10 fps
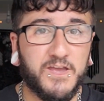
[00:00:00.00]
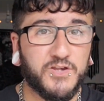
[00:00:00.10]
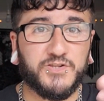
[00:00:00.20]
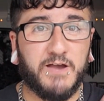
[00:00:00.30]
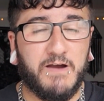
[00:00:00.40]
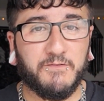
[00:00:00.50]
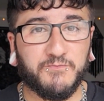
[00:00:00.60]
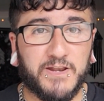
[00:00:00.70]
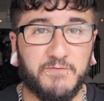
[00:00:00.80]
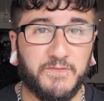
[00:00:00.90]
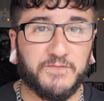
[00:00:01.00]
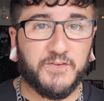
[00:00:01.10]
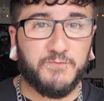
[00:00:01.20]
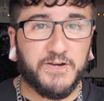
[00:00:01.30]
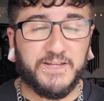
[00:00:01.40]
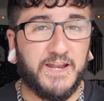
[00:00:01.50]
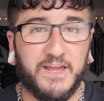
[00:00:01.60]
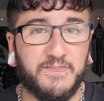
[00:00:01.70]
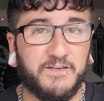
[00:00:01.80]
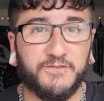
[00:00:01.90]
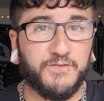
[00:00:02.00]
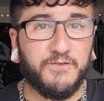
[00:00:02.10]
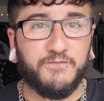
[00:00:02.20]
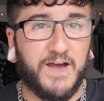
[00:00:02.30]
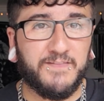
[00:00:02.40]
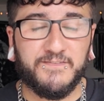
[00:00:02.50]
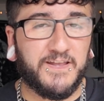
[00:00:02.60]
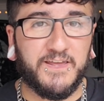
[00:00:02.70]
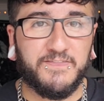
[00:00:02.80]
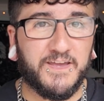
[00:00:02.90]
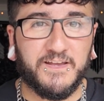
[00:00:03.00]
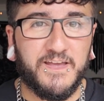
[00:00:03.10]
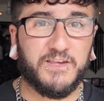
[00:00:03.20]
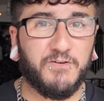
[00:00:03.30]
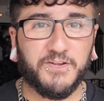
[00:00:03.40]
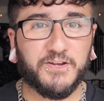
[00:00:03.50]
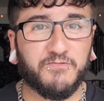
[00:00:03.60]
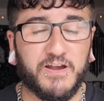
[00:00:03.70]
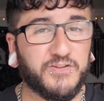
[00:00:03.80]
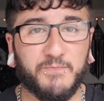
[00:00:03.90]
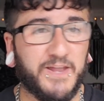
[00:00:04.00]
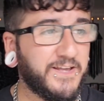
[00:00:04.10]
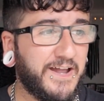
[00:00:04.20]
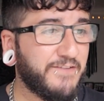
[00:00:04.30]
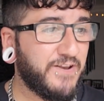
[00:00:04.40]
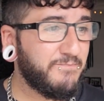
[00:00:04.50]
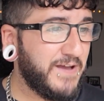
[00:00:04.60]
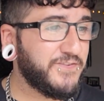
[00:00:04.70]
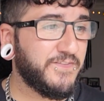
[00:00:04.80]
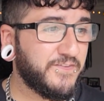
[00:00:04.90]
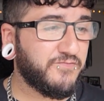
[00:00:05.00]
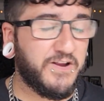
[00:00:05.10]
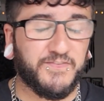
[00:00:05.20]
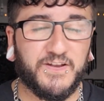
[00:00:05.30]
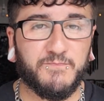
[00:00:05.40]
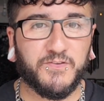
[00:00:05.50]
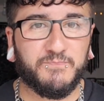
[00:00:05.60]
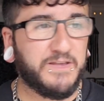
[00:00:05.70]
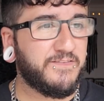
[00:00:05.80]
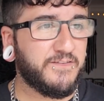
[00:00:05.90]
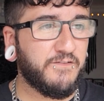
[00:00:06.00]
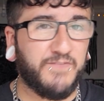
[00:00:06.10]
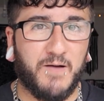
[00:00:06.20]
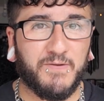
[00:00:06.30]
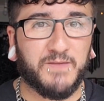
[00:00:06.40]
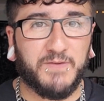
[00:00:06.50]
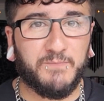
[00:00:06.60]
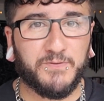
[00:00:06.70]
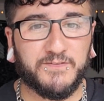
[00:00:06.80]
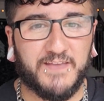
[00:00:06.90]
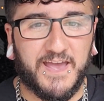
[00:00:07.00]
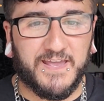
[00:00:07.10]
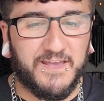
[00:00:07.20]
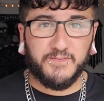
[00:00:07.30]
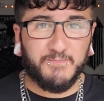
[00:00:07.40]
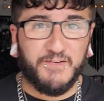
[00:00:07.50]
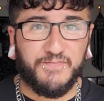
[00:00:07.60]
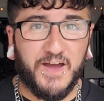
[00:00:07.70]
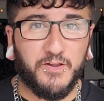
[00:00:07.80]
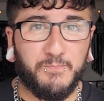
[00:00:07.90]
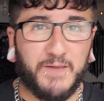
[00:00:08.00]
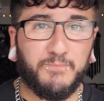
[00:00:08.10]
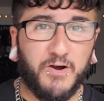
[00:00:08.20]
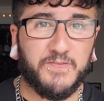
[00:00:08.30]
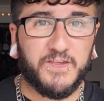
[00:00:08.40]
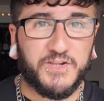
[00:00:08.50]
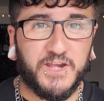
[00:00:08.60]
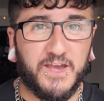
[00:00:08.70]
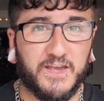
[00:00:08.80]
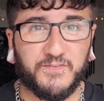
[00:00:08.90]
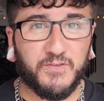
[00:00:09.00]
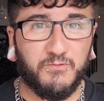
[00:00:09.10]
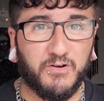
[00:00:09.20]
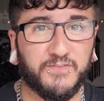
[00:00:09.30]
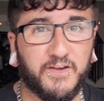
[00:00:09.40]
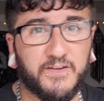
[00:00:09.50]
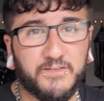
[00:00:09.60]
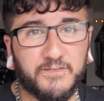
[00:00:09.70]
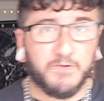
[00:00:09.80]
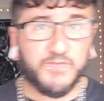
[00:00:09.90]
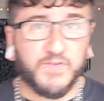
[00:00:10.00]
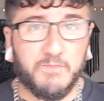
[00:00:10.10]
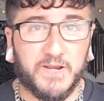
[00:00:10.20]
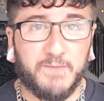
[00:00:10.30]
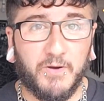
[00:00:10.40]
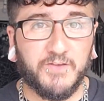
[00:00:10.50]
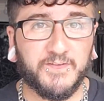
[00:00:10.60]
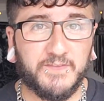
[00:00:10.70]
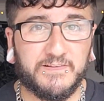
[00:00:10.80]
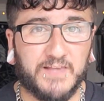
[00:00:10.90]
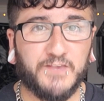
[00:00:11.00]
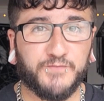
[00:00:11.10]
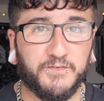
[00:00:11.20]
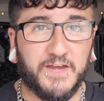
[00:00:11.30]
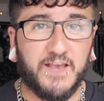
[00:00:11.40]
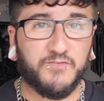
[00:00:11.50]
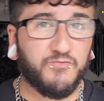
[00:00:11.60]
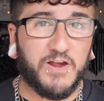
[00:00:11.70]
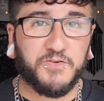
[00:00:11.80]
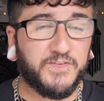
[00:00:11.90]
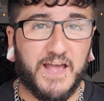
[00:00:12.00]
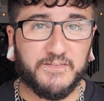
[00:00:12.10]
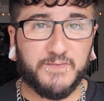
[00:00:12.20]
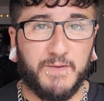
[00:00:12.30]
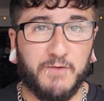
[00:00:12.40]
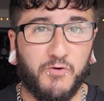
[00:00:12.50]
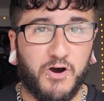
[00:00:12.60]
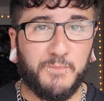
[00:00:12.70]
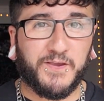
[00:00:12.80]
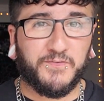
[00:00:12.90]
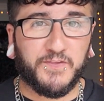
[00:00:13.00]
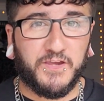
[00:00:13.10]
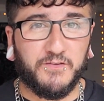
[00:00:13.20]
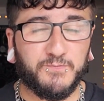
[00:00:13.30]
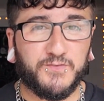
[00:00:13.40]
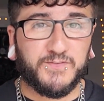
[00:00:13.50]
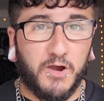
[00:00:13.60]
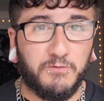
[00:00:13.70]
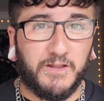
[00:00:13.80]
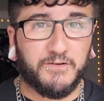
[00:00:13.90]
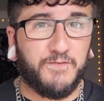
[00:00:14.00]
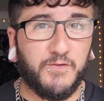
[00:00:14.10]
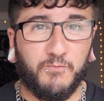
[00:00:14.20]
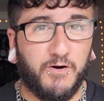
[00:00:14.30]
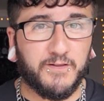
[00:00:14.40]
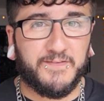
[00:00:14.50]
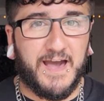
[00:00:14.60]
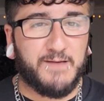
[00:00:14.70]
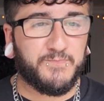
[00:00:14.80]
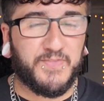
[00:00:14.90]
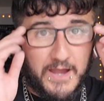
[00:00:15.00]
Shout out to anyone that does work in any of these food vans, anything. You all did a great job, and I can't even imagine the stress that it must be to serve that many people a day. On to my final bad point this year, it's the water. were so many points on these last few days where I just had to buy water because the queues were so long for the water taps.